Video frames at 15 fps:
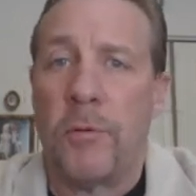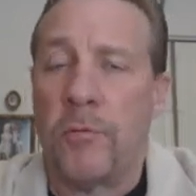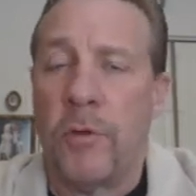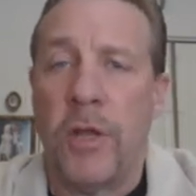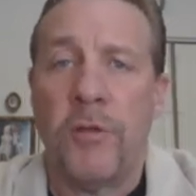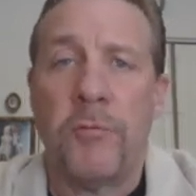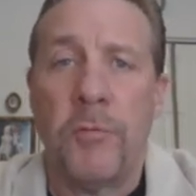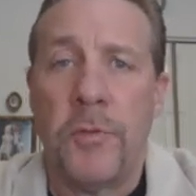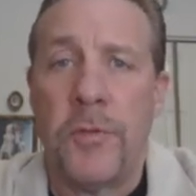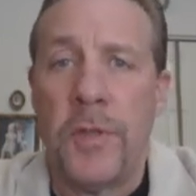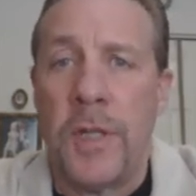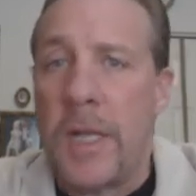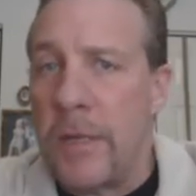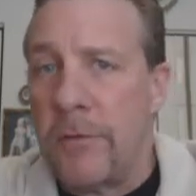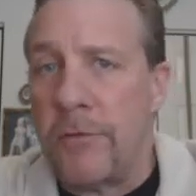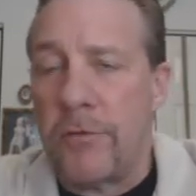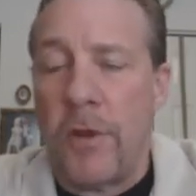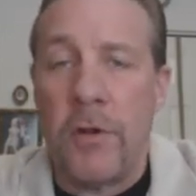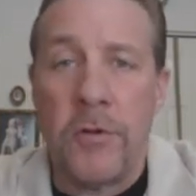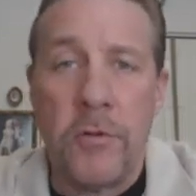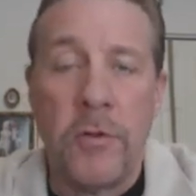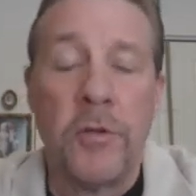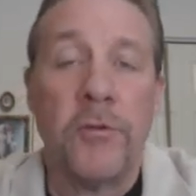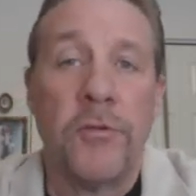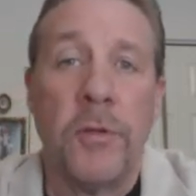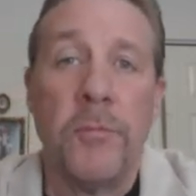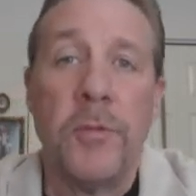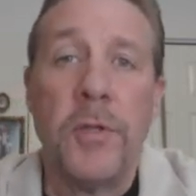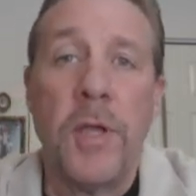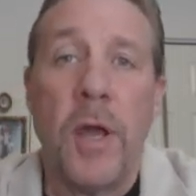progress with it, and start doing
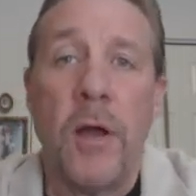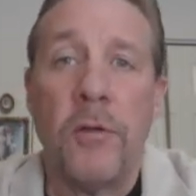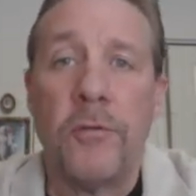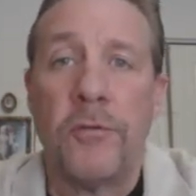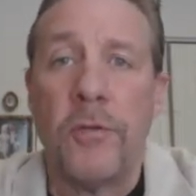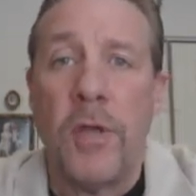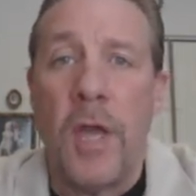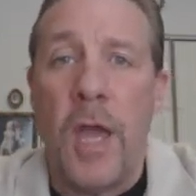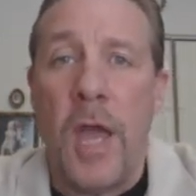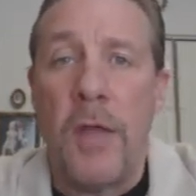something else.